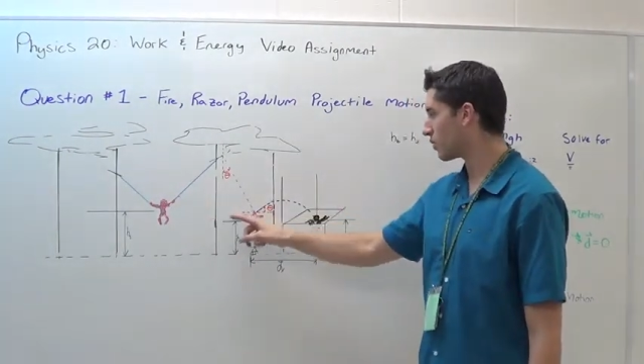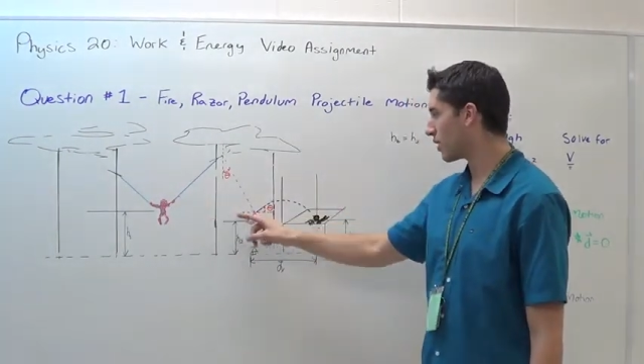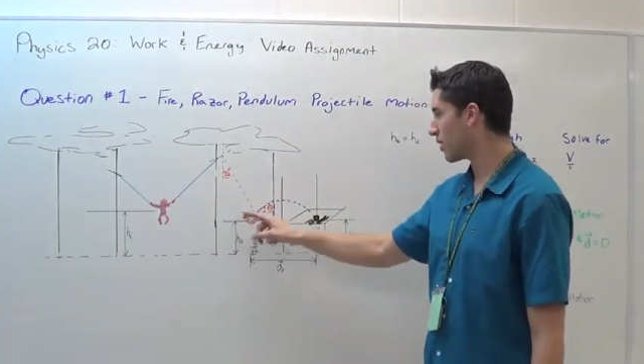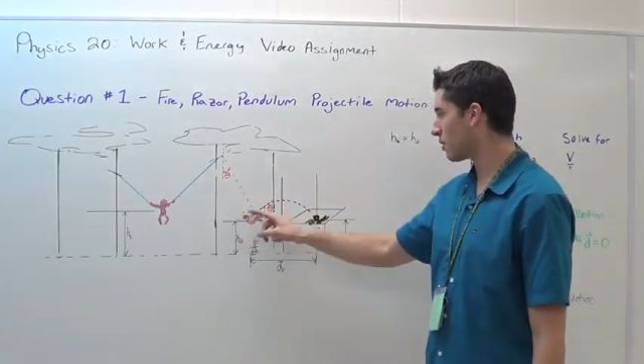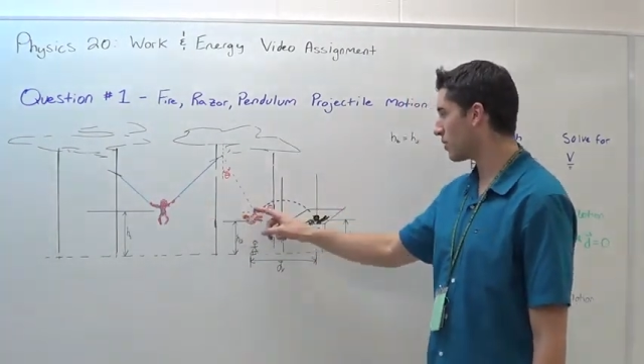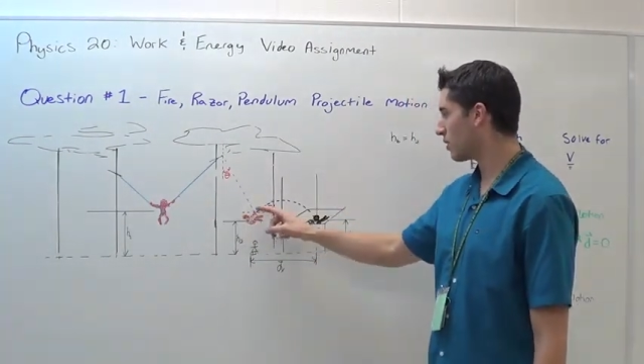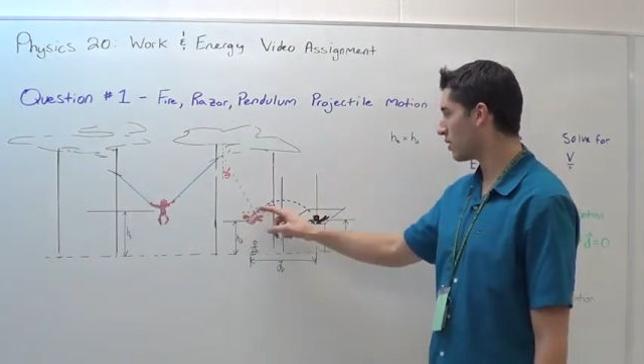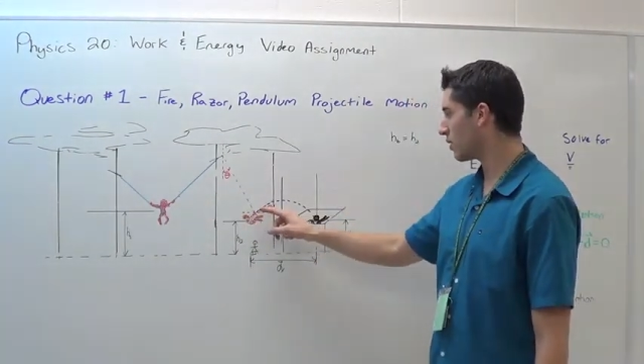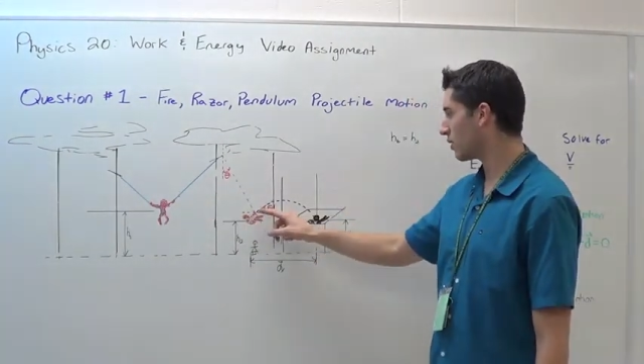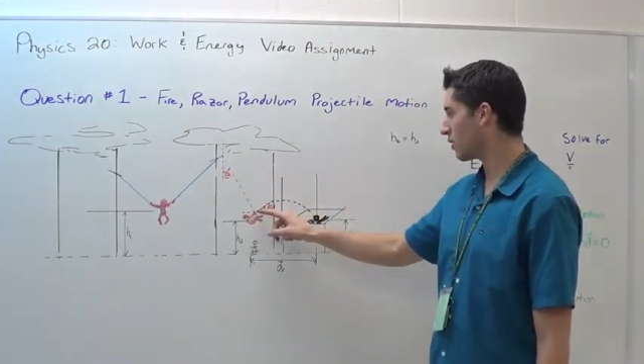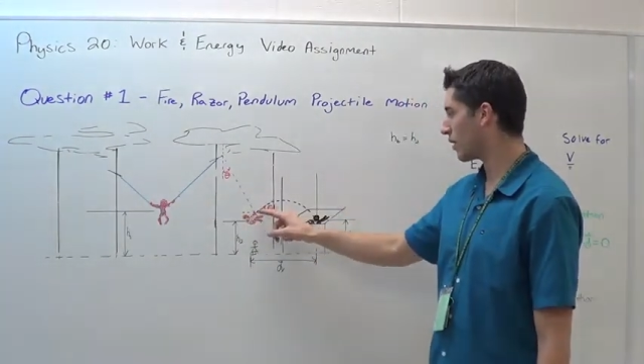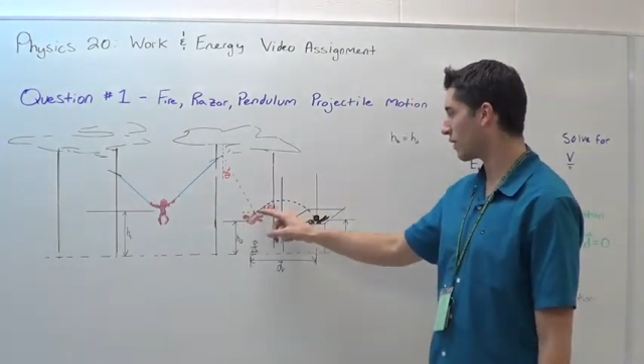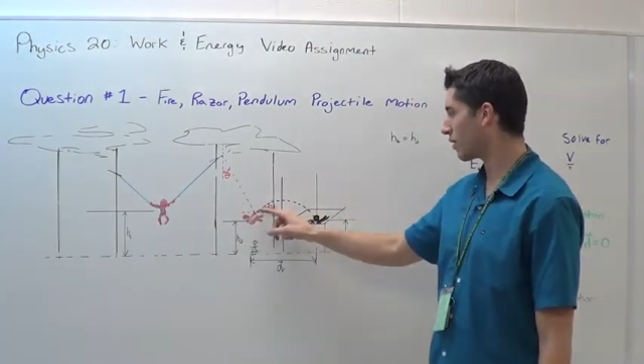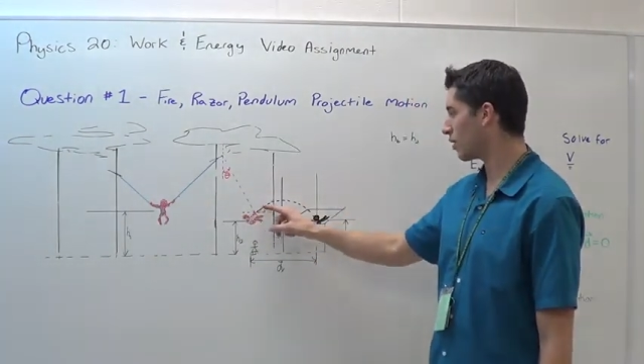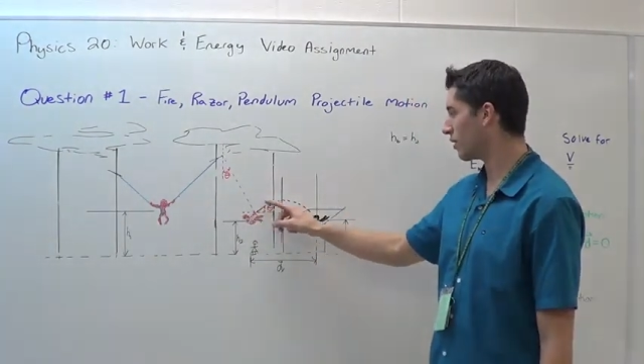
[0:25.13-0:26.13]
web,
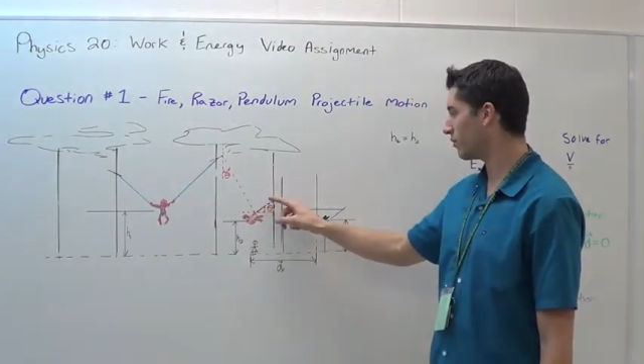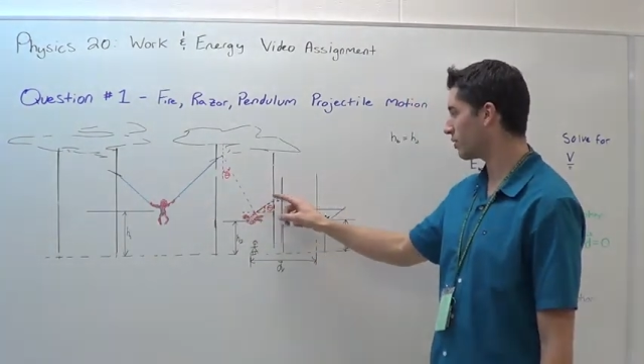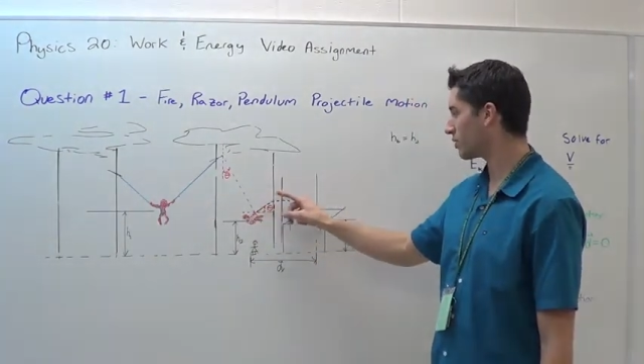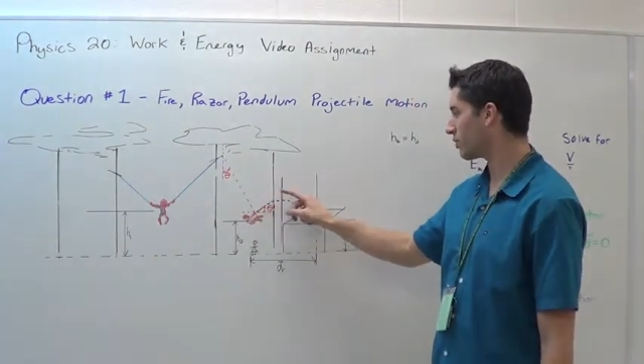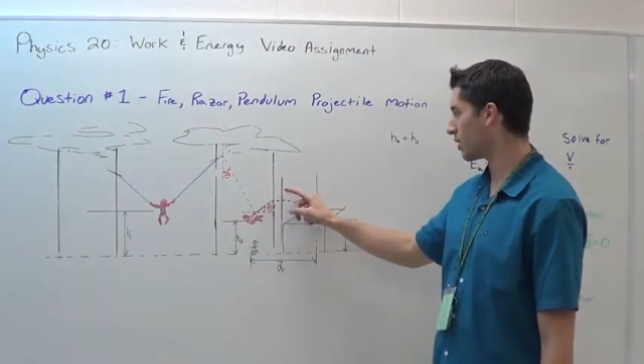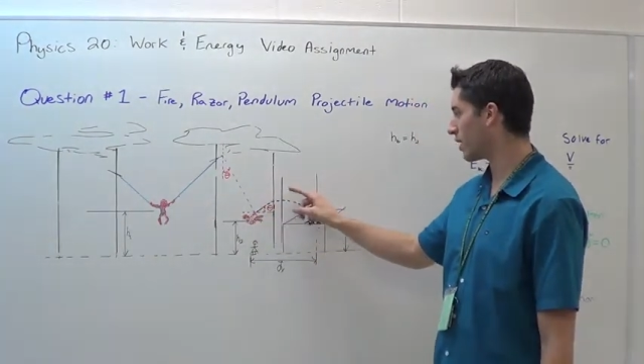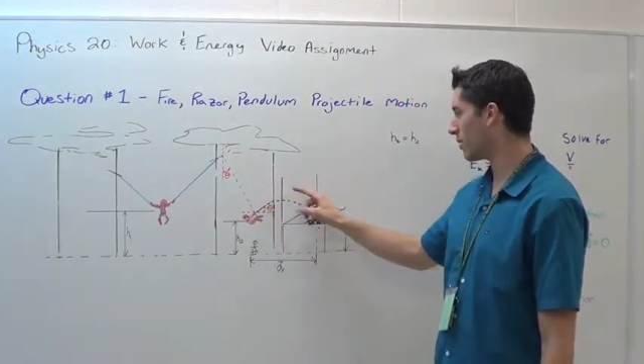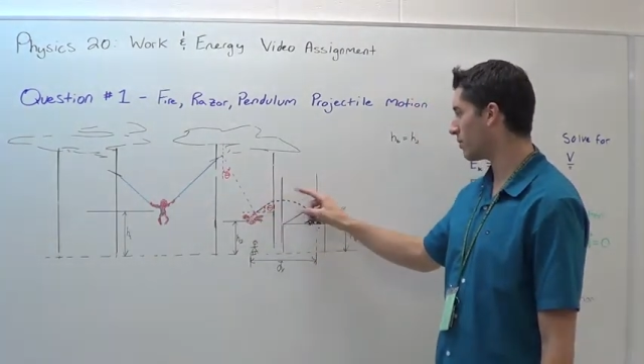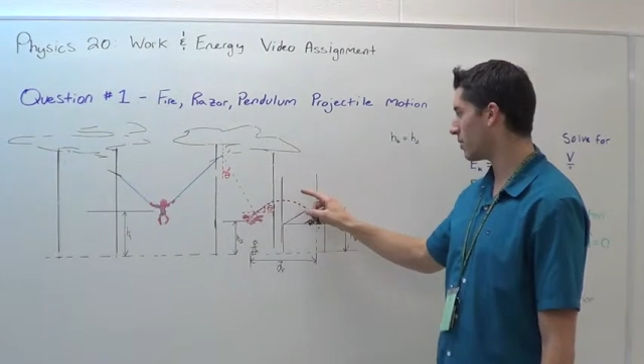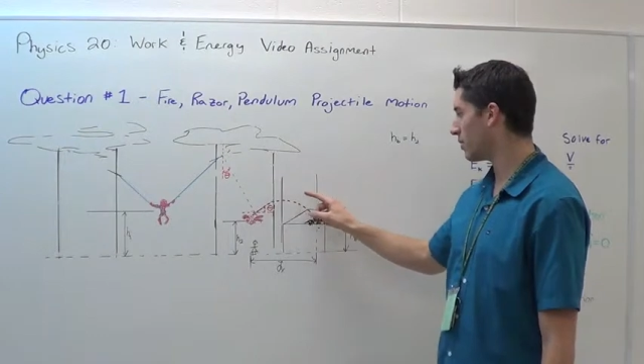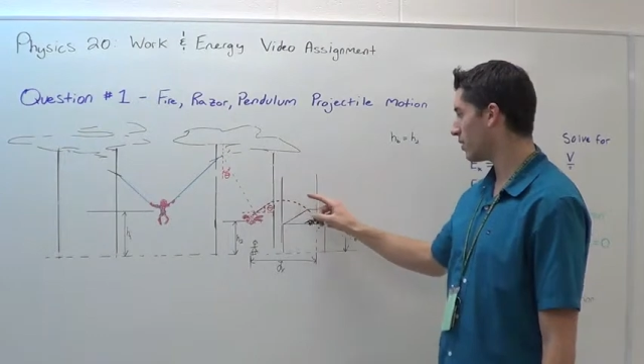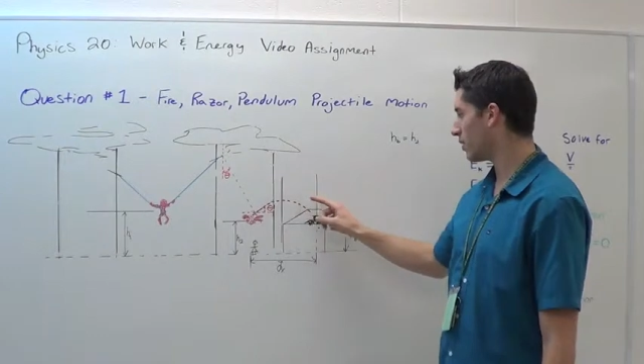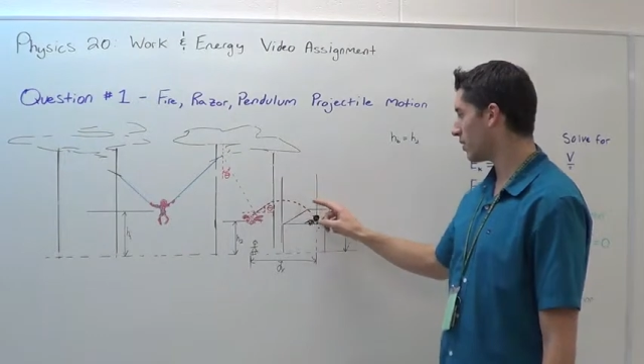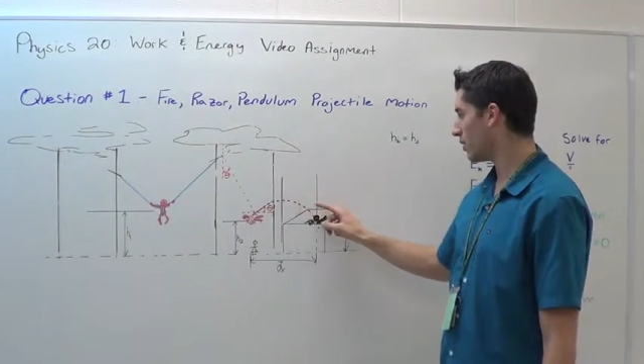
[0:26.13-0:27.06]
let go of his web,